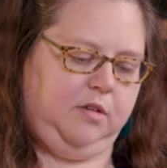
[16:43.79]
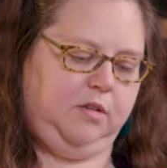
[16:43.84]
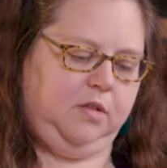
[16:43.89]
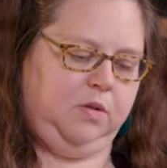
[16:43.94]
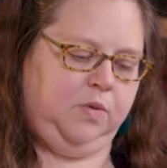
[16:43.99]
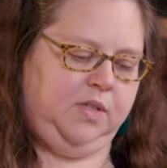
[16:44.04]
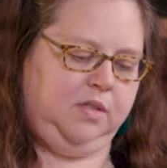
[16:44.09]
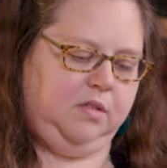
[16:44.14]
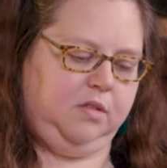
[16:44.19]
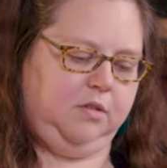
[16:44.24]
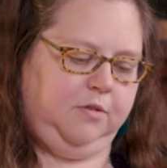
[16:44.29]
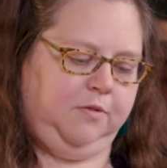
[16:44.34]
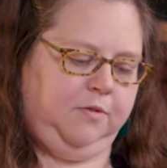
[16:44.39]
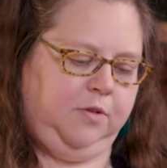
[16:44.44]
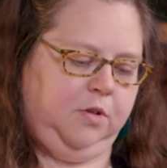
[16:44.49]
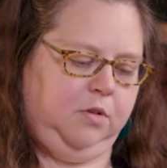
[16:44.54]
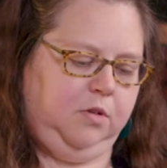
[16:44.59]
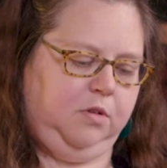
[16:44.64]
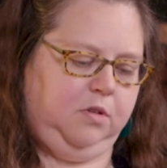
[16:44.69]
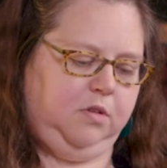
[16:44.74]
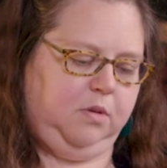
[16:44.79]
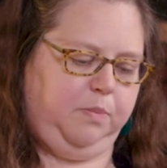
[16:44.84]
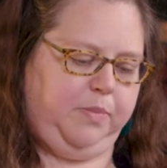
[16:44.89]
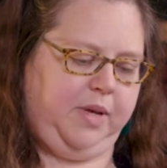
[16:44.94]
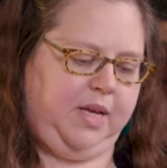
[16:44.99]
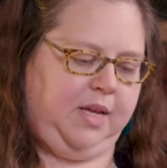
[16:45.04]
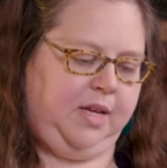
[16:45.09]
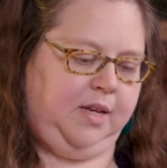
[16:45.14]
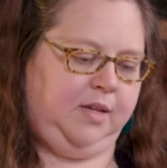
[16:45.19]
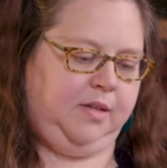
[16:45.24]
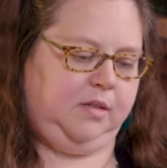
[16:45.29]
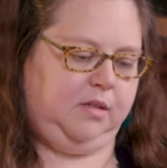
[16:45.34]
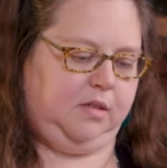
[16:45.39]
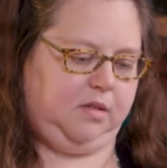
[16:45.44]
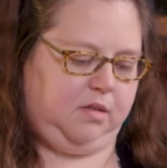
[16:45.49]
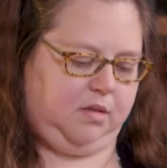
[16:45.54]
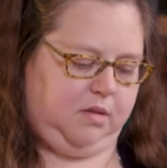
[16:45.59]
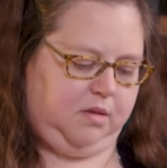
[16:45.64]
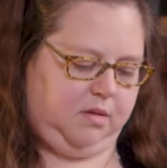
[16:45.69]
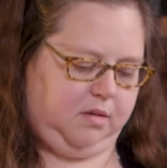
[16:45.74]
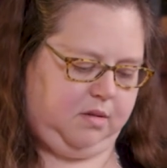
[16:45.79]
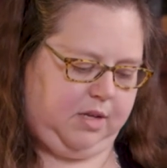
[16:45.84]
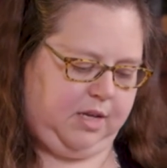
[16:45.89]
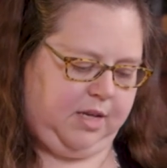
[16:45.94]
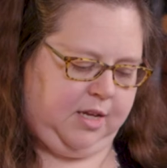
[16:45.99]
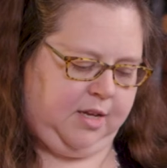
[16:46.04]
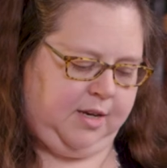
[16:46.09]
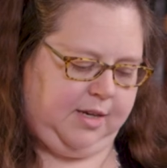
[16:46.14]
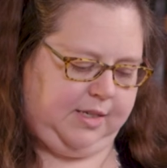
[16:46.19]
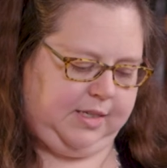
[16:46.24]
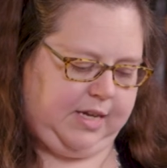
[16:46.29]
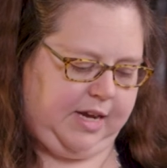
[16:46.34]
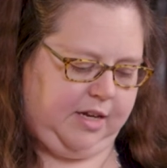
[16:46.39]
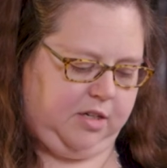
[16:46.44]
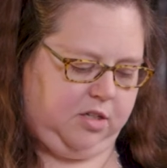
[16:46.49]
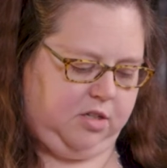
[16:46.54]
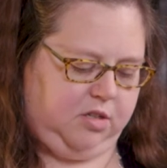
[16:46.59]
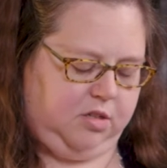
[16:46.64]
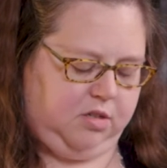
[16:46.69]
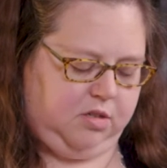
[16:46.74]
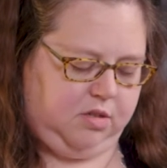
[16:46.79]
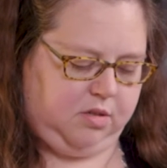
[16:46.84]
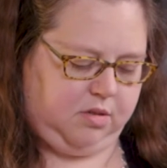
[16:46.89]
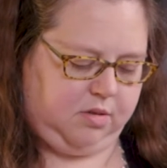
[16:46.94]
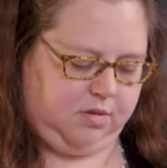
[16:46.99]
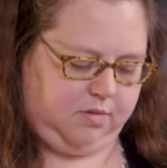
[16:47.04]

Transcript: twist, fold, bend, and attach.